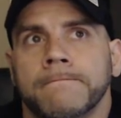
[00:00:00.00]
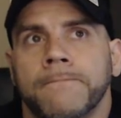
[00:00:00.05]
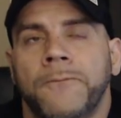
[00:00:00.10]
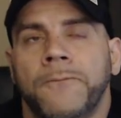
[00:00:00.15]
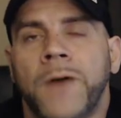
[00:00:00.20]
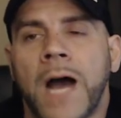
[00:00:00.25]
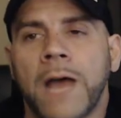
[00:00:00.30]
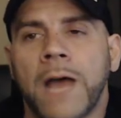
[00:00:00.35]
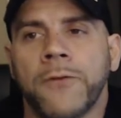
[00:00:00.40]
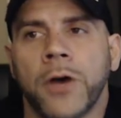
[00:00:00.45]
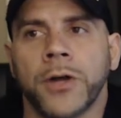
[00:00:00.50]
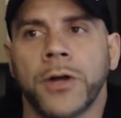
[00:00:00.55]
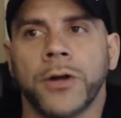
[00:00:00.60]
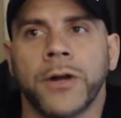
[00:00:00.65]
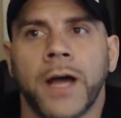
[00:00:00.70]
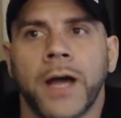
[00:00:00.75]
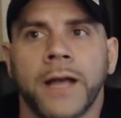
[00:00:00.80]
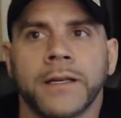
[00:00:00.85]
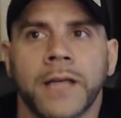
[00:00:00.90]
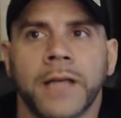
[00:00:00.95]
Five hundred
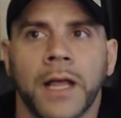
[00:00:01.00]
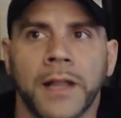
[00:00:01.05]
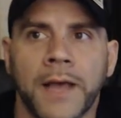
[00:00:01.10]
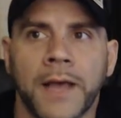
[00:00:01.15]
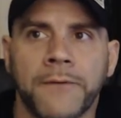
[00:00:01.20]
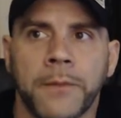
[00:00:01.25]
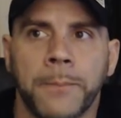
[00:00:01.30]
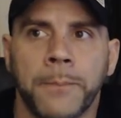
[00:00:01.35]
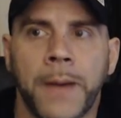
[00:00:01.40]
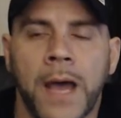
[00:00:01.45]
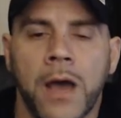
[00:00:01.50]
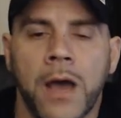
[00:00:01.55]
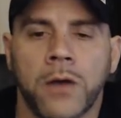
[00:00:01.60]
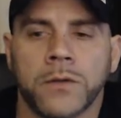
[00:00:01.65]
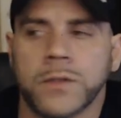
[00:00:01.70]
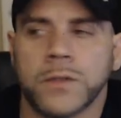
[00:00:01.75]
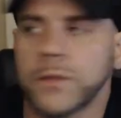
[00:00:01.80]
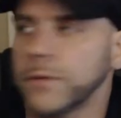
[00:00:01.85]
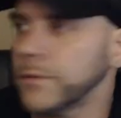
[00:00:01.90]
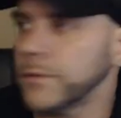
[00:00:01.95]
on eleven
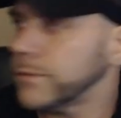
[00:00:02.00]
pounds.